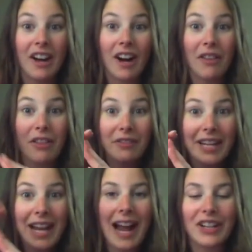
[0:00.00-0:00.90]
are 3
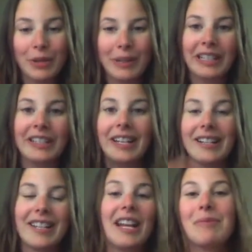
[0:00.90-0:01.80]
actuarial
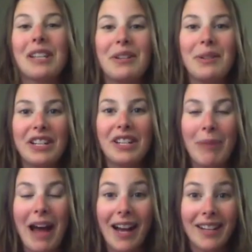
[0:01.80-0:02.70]
exams that you need to
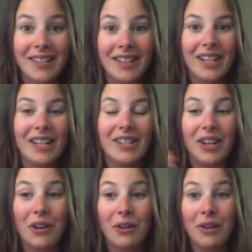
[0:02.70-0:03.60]
pass.
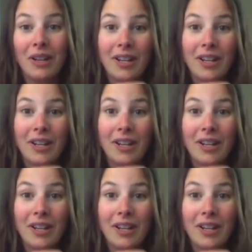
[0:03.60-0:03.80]
So